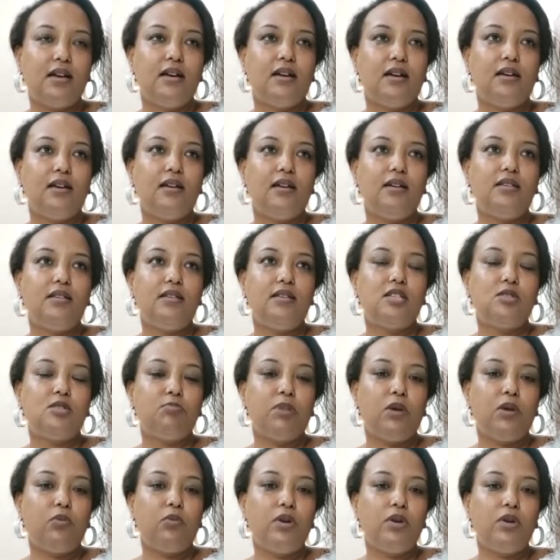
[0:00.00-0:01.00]
In
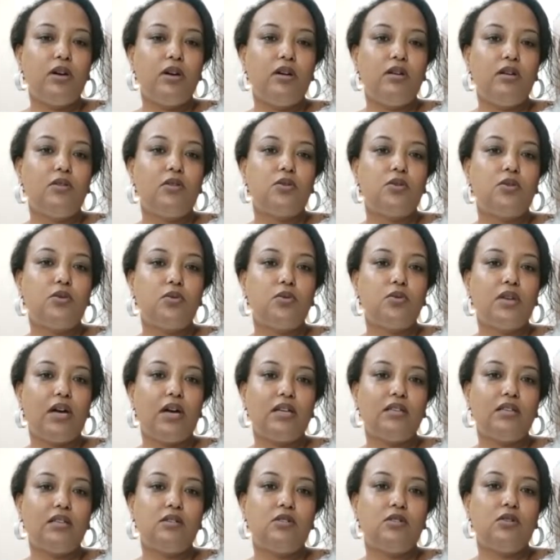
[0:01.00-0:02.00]
Zimbabwe, through
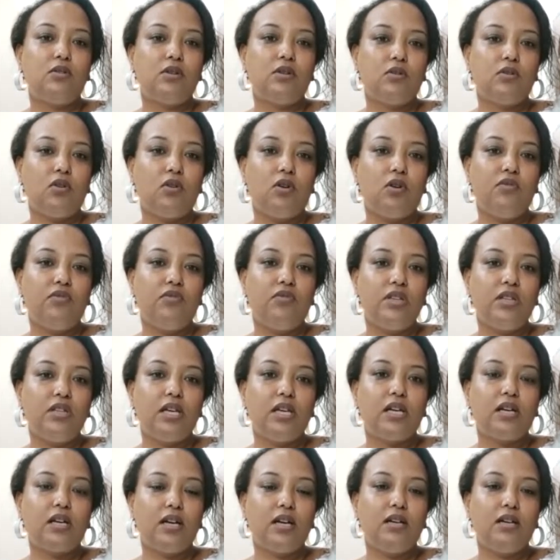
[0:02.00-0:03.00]
that, during COVID, they
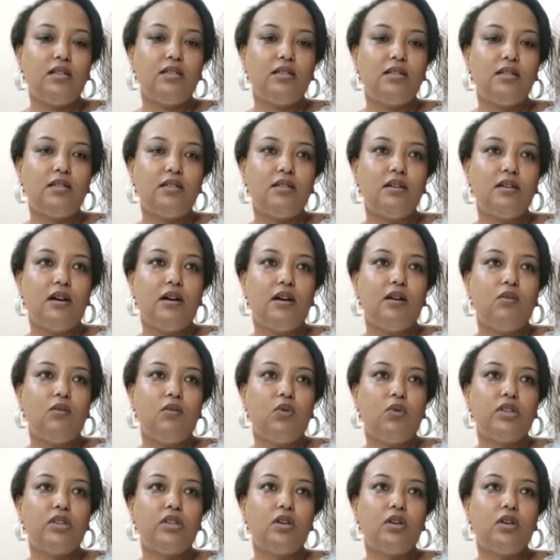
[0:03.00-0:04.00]
created what they